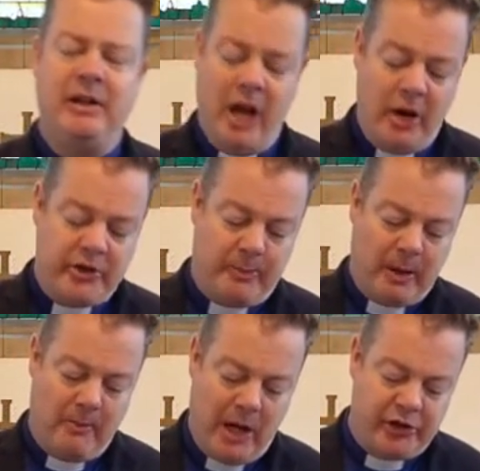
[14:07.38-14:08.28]
no to
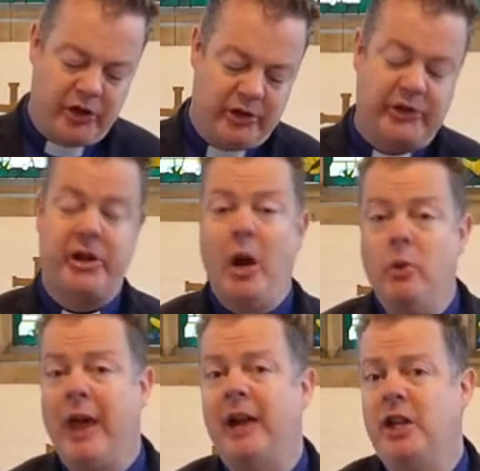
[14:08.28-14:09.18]
promotion so
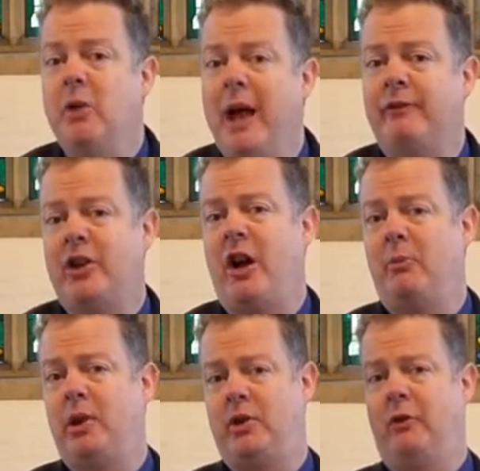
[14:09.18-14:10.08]
that you have
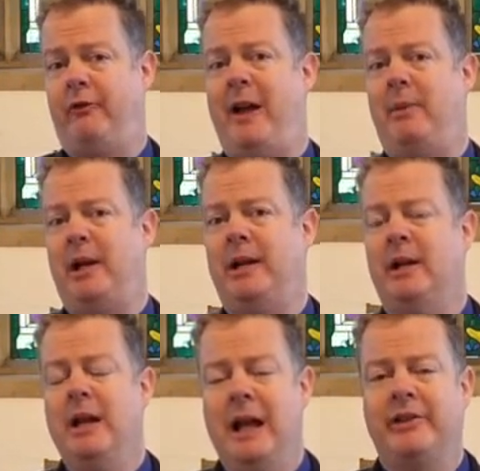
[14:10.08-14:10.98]
time with your family
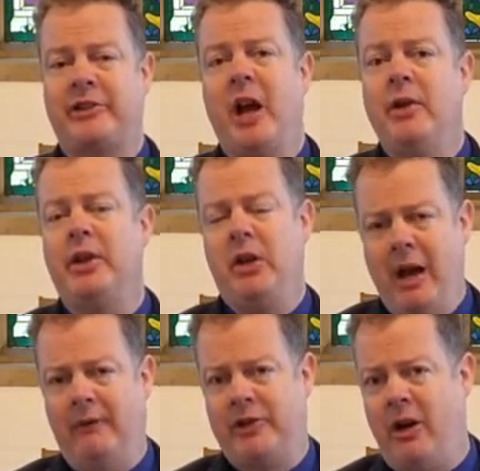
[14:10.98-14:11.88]
and so that you
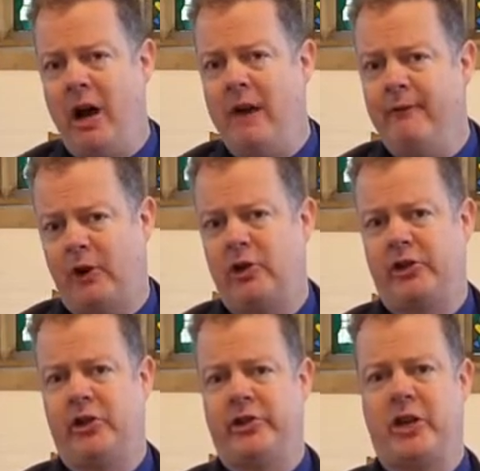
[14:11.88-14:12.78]
have time for
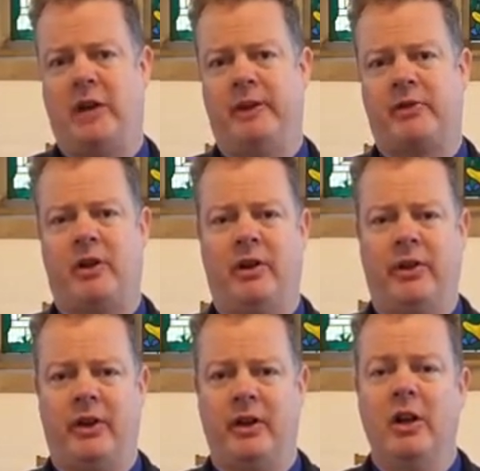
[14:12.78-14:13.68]
Christian service rather
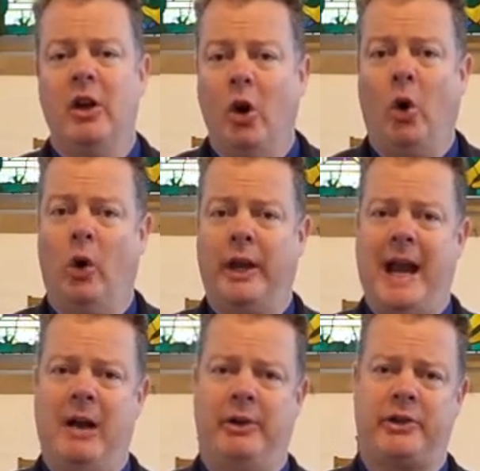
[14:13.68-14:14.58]
than all the
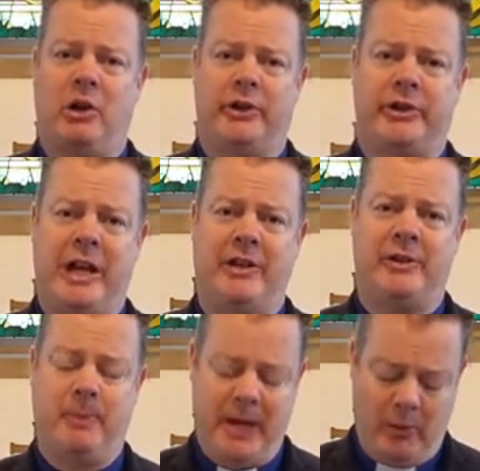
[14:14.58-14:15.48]
hours God sends
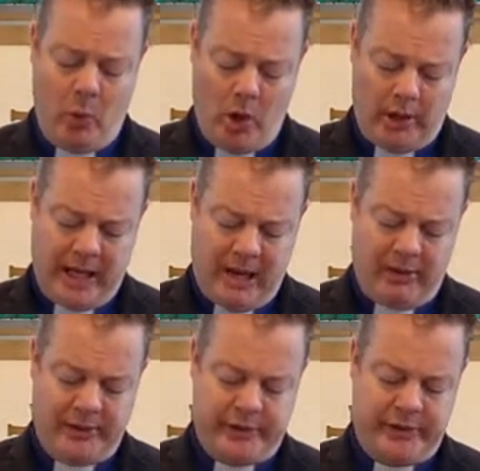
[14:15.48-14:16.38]
being work
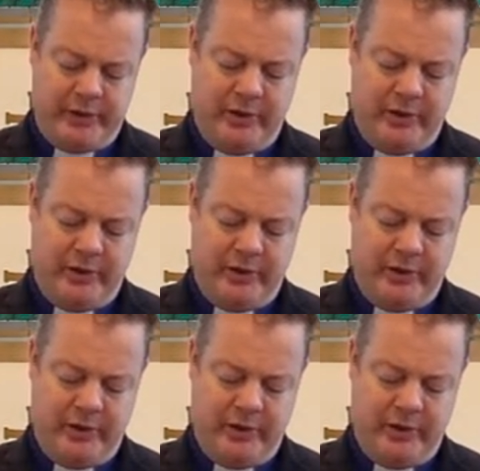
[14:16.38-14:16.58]
hours.